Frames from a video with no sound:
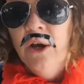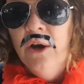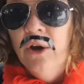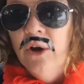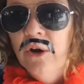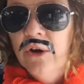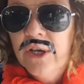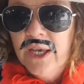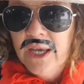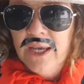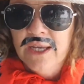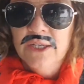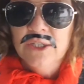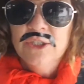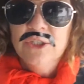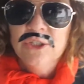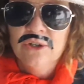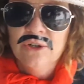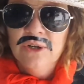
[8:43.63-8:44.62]
Okay,
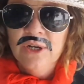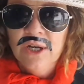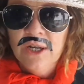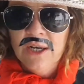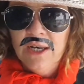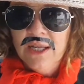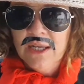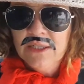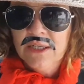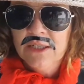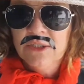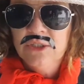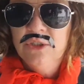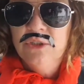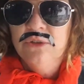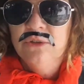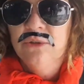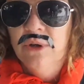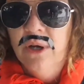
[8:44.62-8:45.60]
so let us
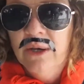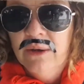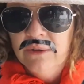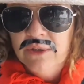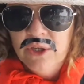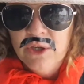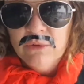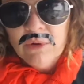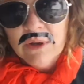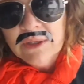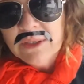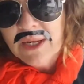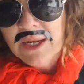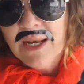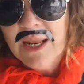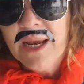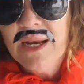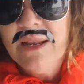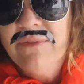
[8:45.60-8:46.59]
do. You want the
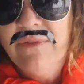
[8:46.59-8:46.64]
lady